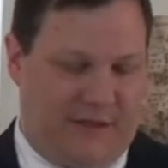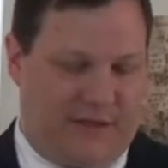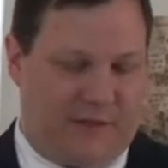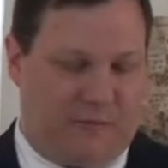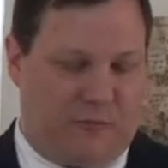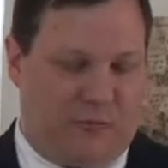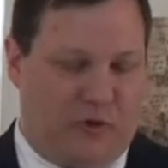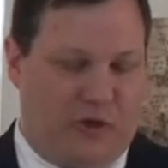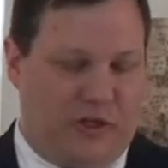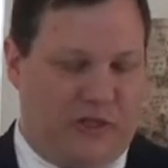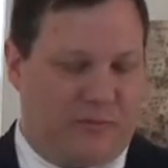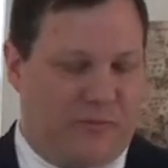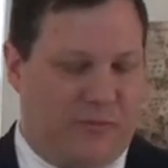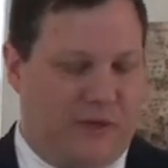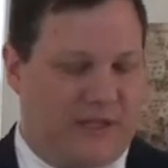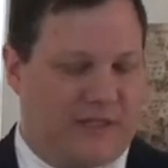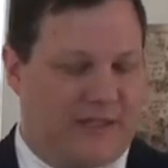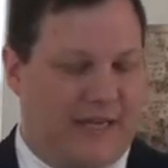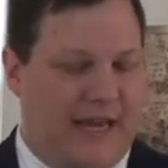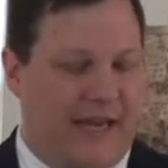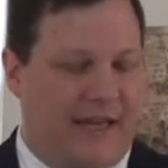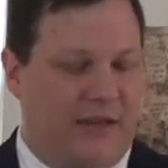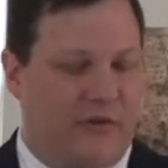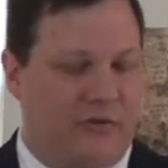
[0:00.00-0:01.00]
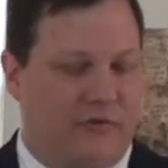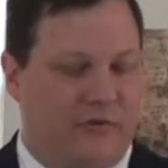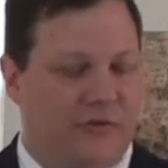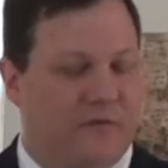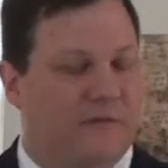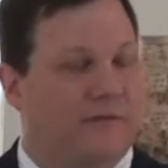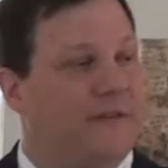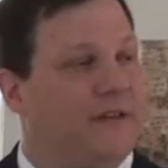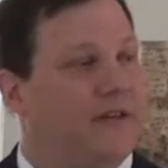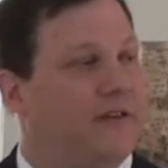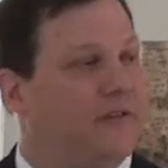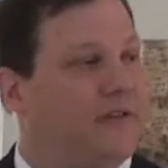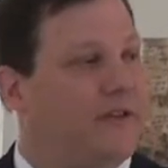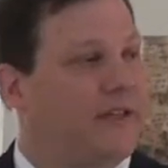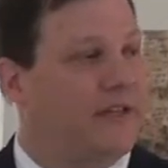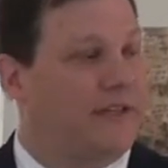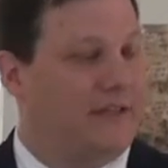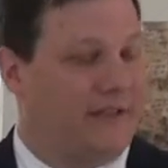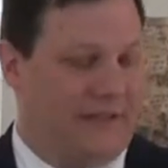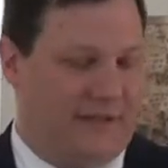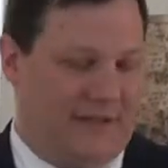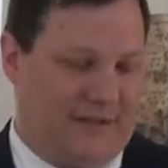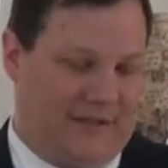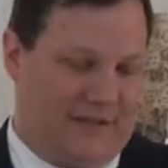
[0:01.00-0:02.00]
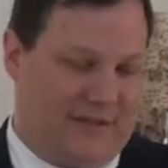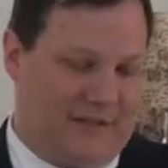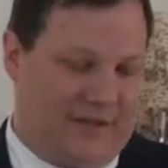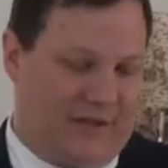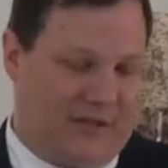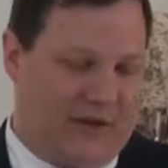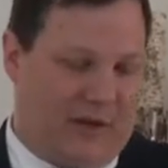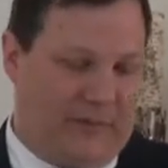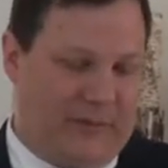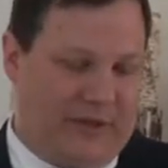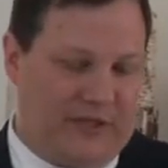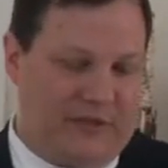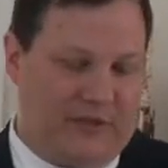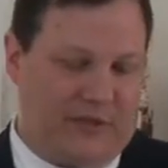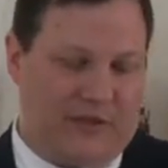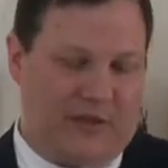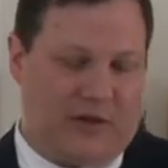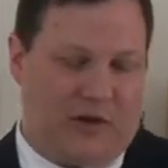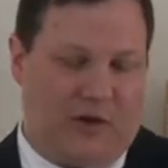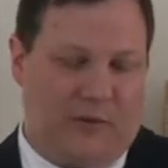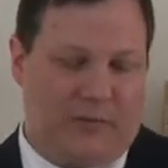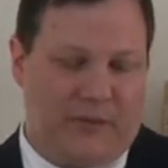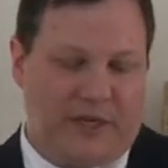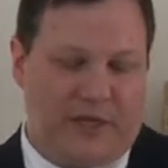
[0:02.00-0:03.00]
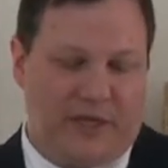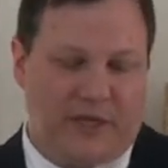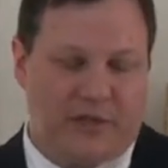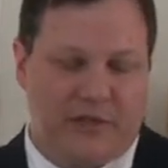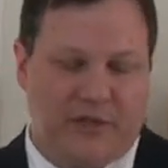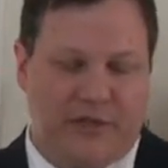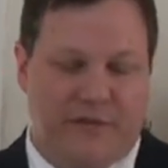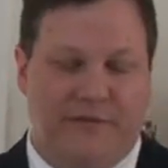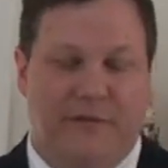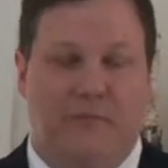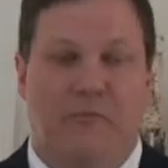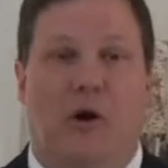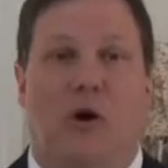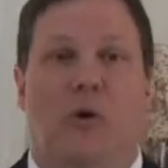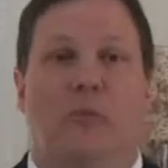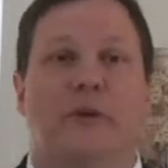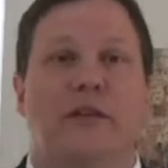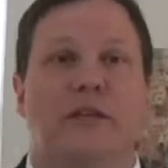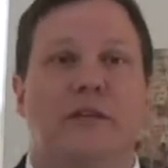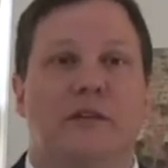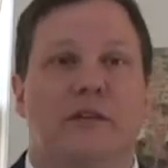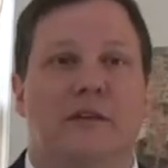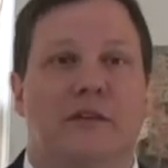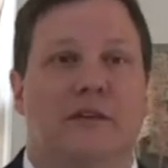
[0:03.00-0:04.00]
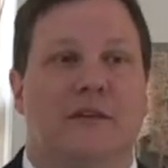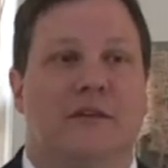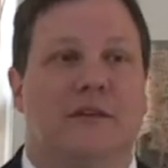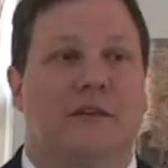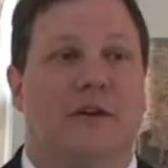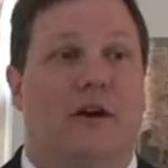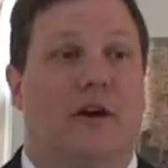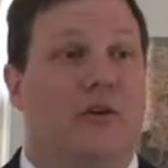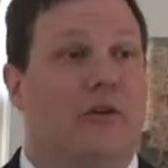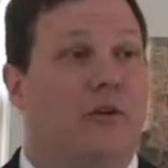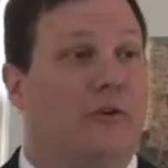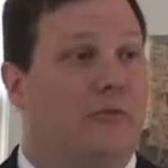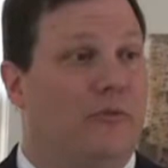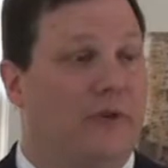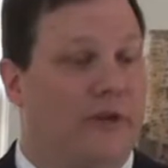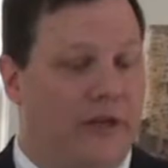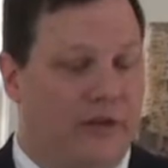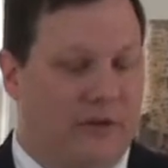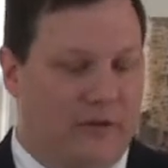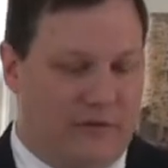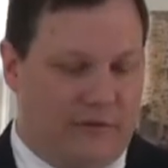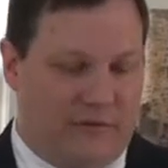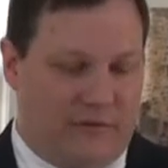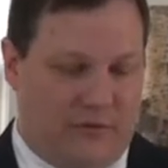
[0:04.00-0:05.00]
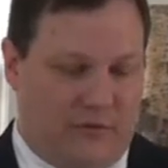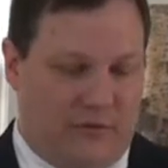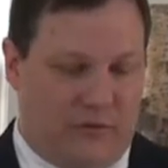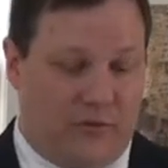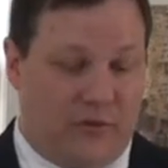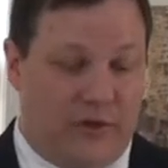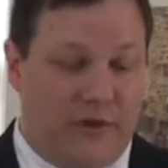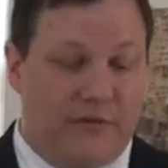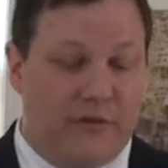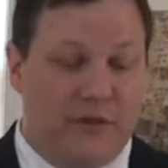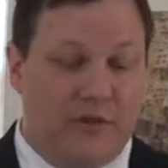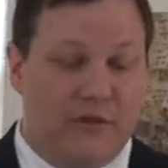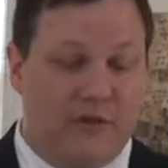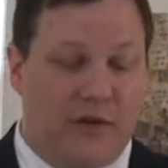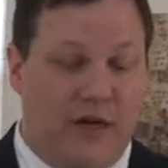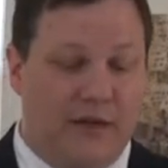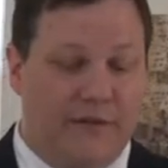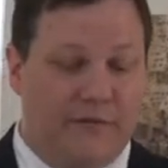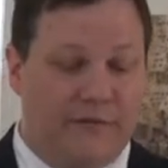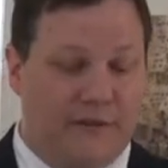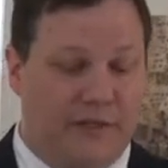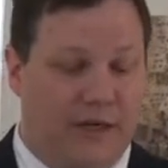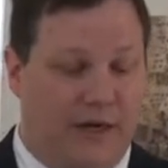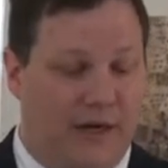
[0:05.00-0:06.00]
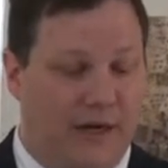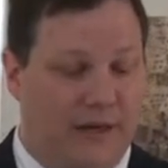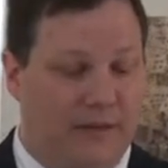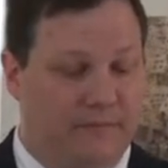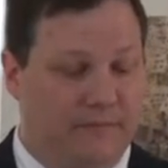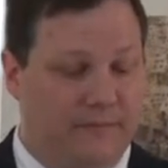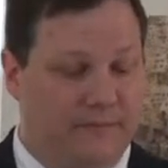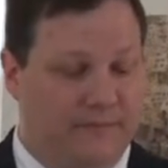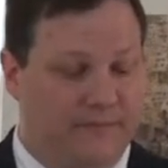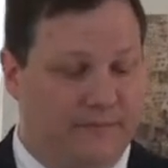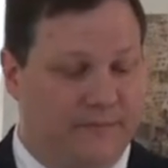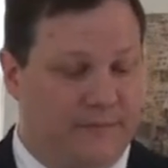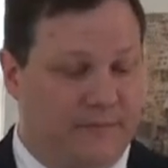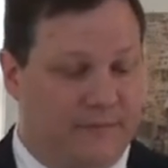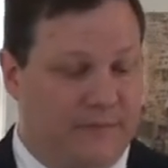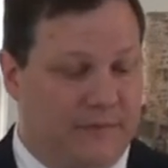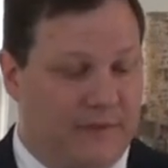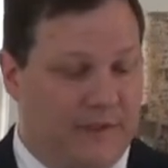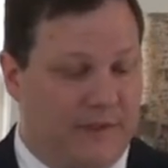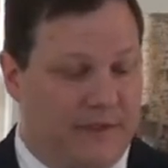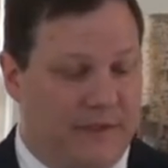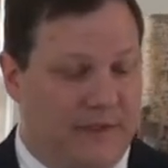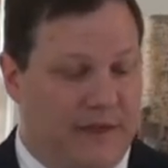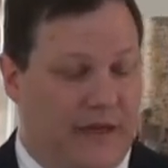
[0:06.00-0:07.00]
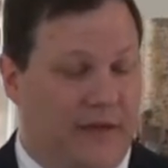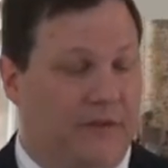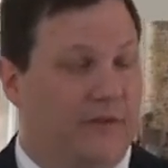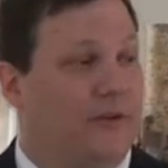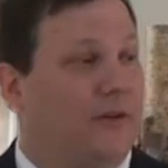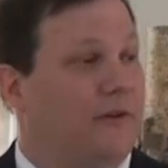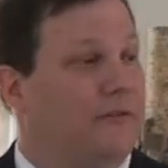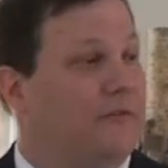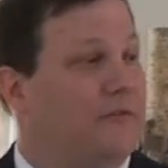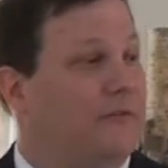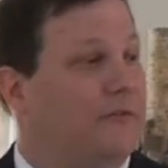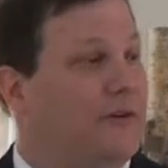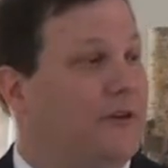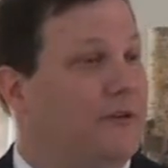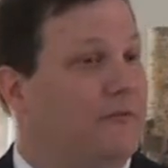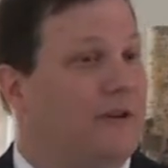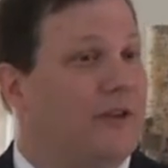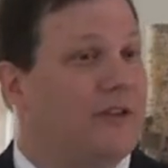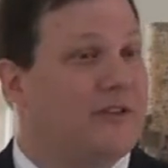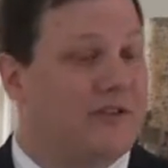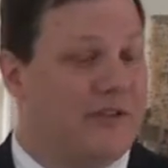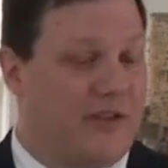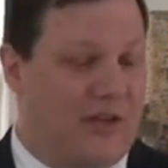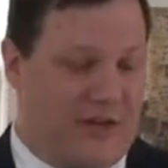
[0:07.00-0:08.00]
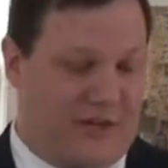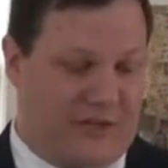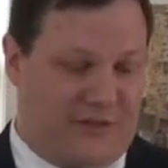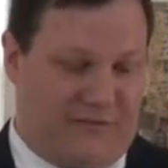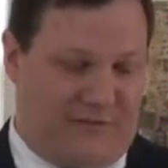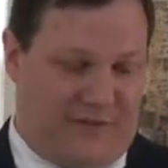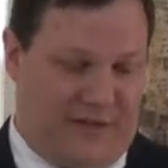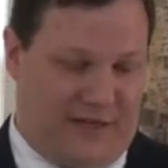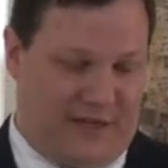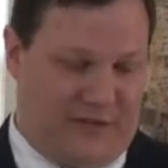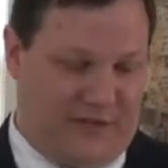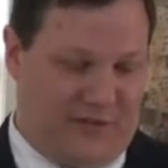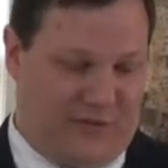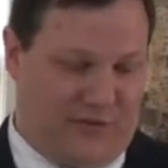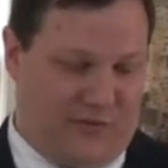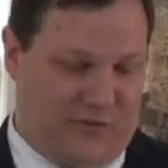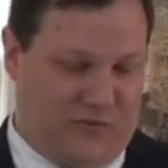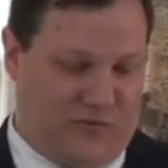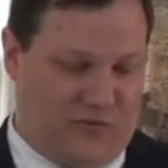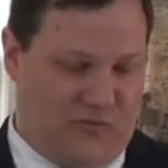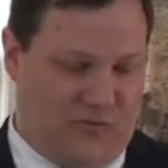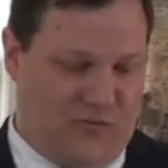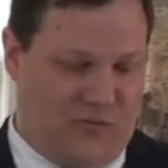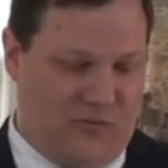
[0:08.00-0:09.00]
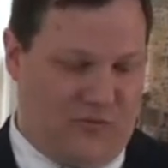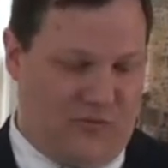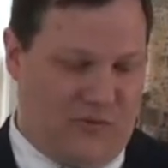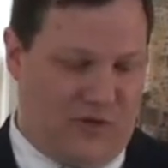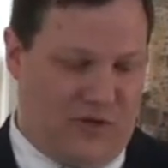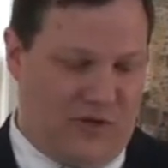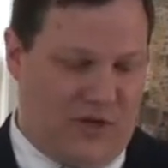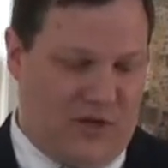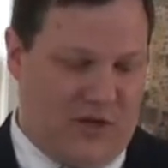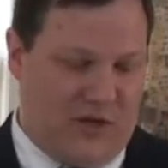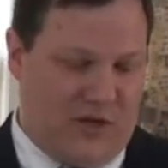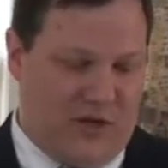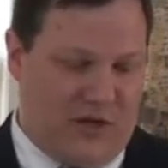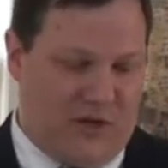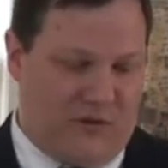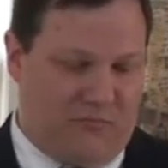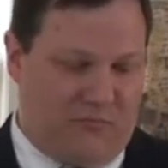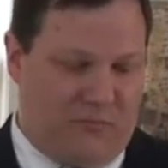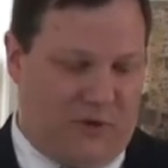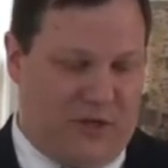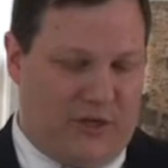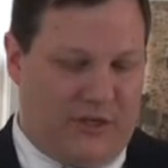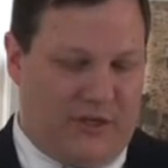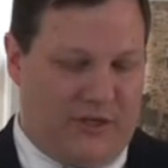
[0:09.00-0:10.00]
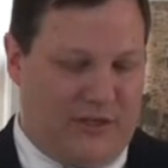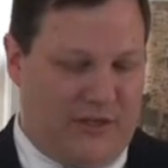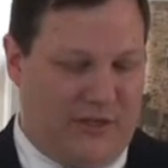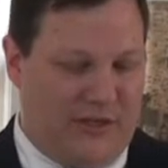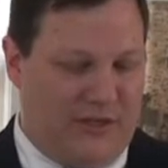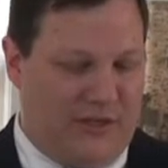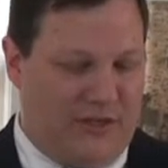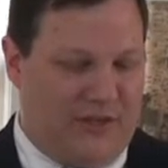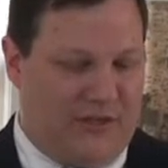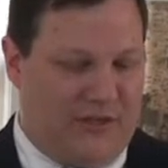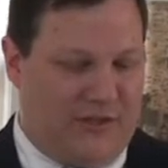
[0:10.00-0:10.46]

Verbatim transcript: It's a pretty spectacular feeling, coming to the culmination of a moment, a career, or even a lifetime. I don't know if there are any Red Sox fans in the room, but